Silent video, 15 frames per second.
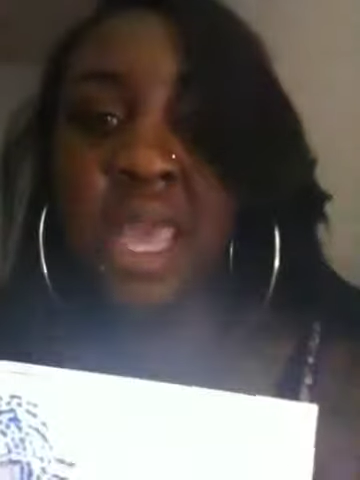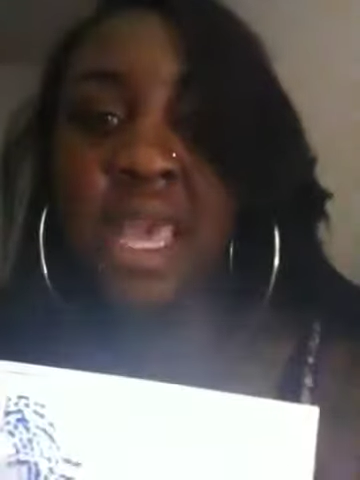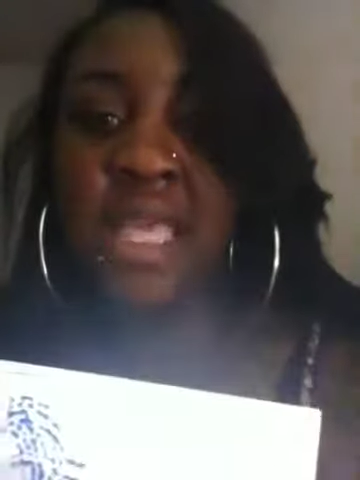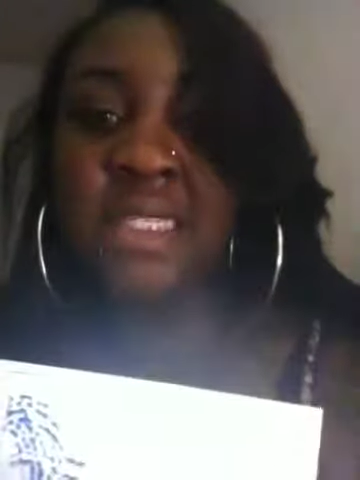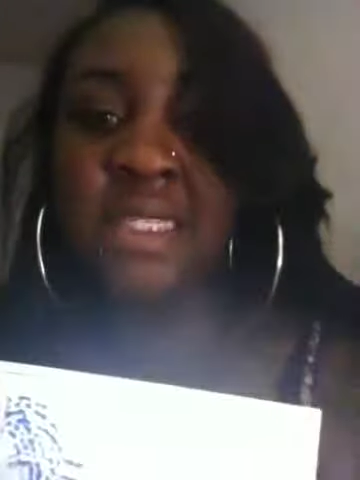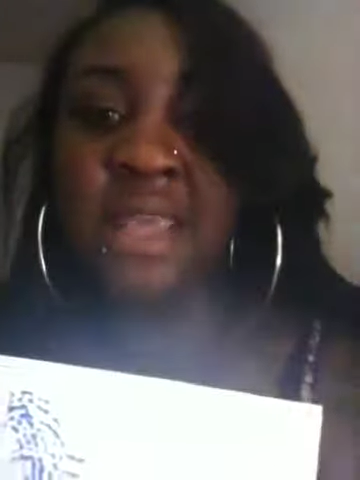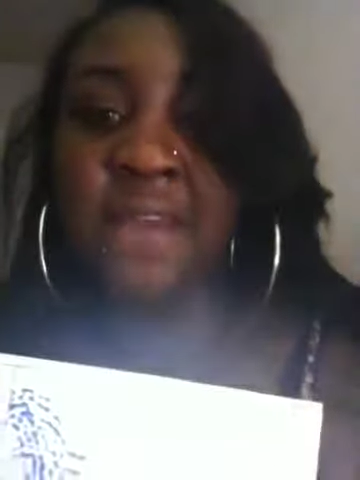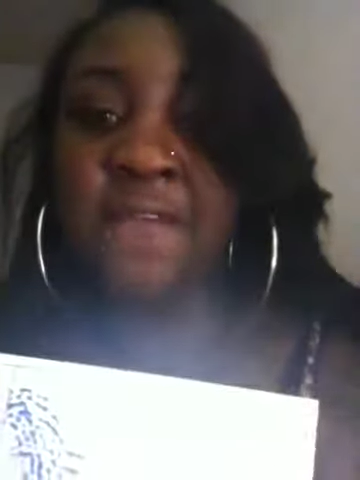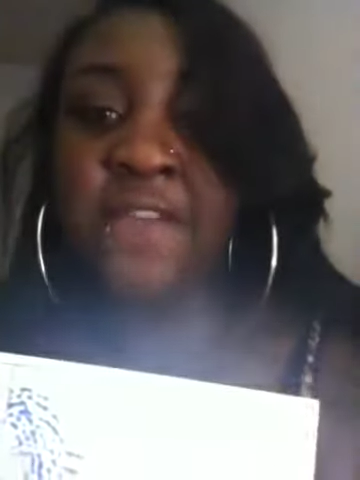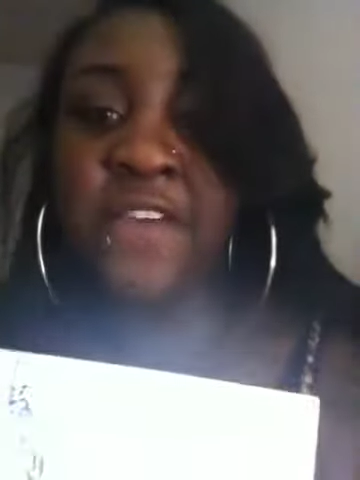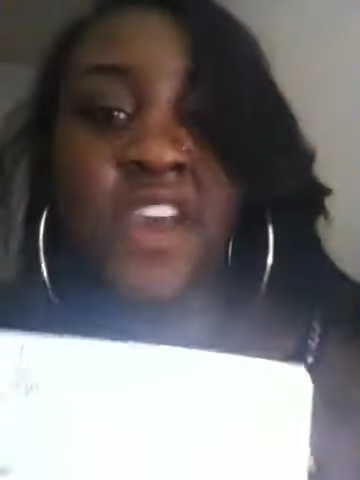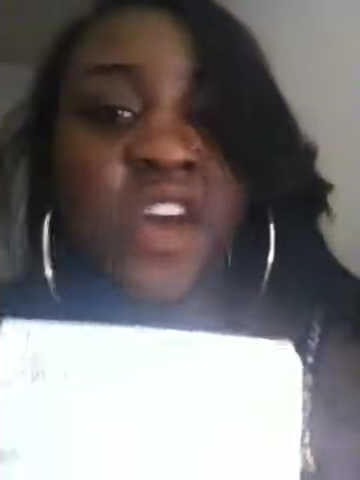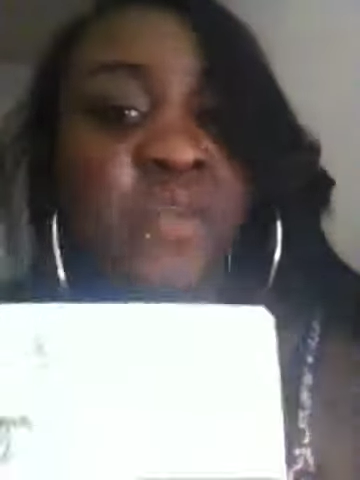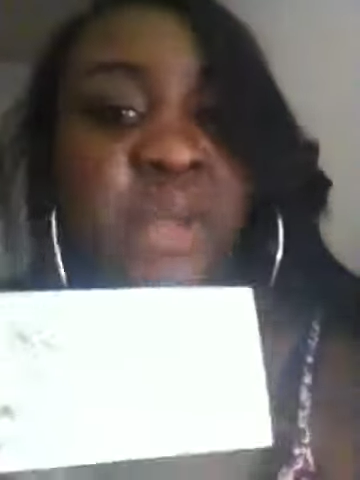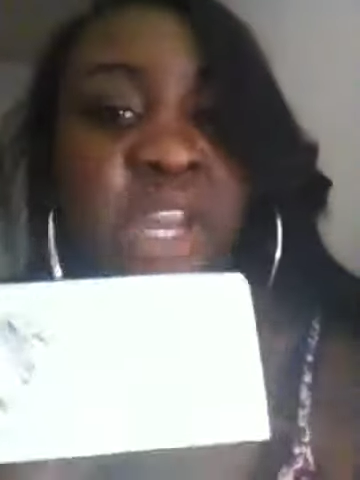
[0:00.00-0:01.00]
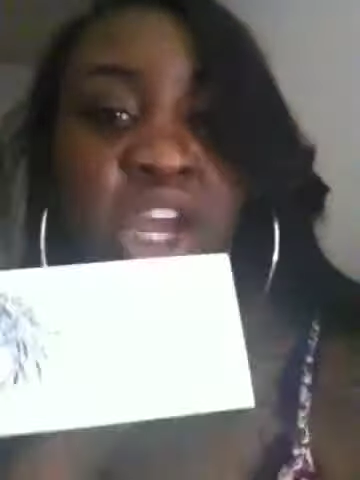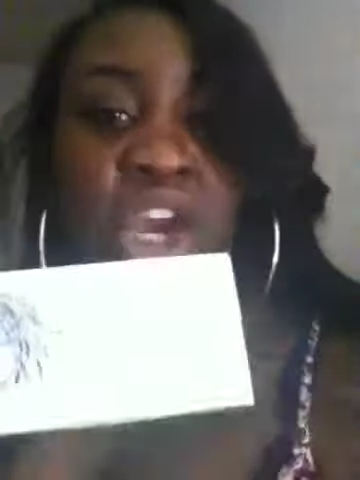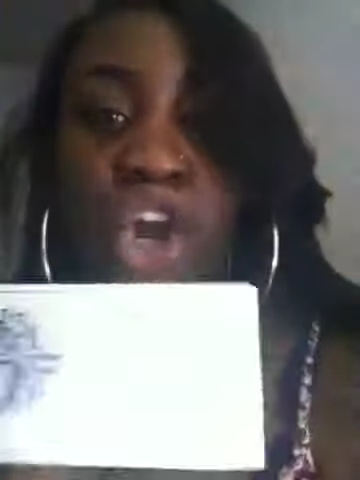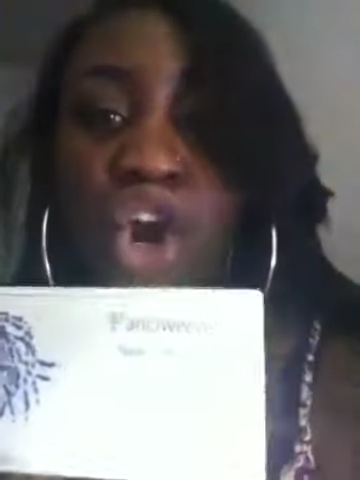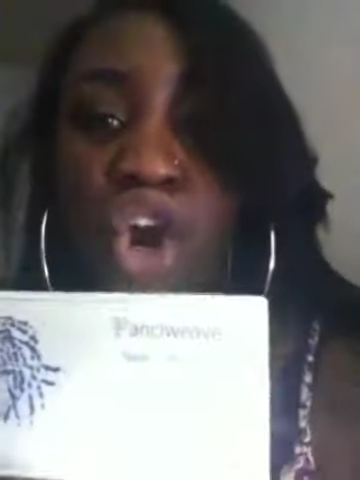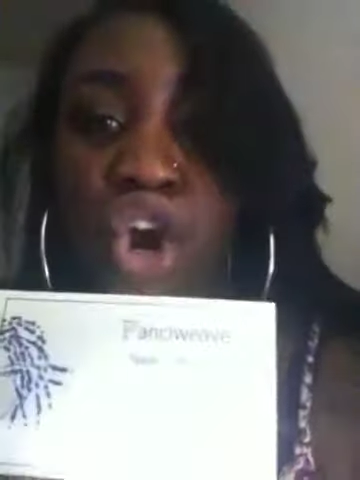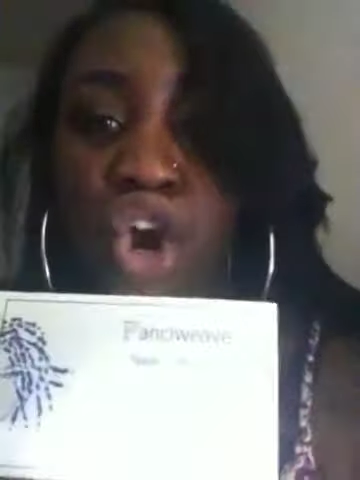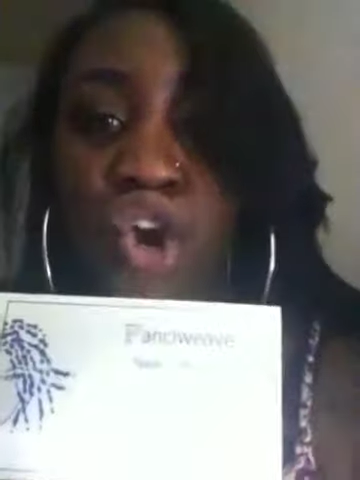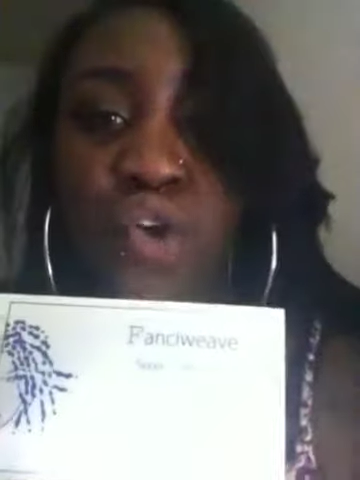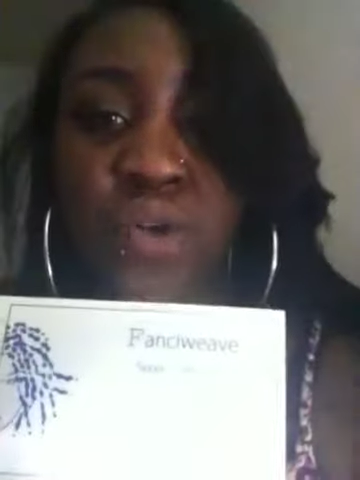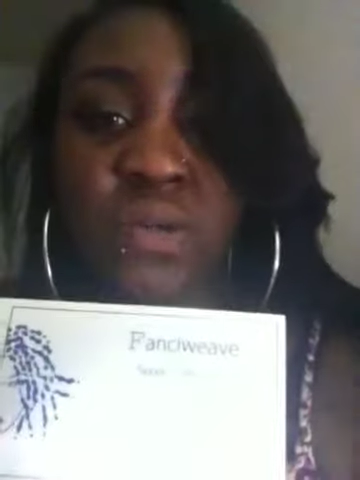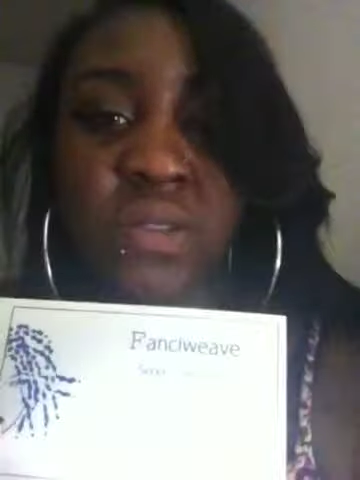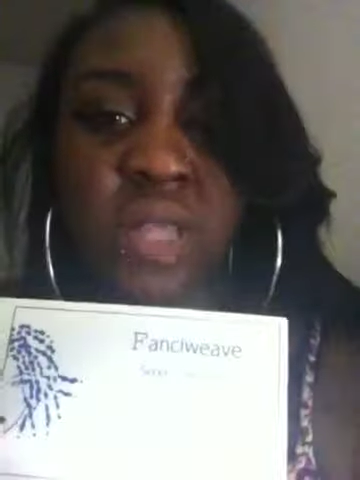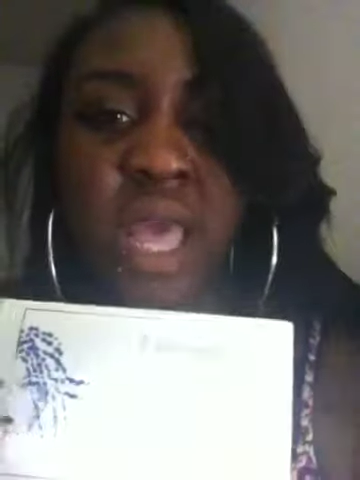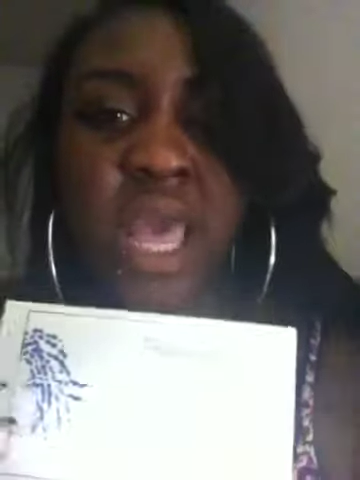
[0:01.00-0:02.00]
has that feel. But it
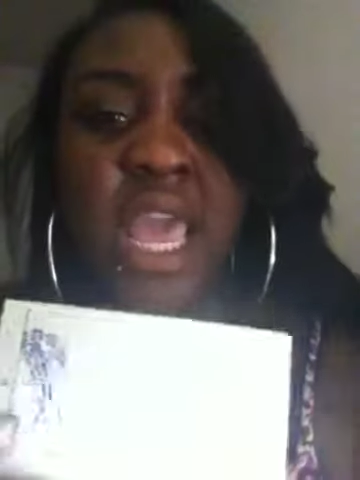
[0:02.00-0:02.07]
curls.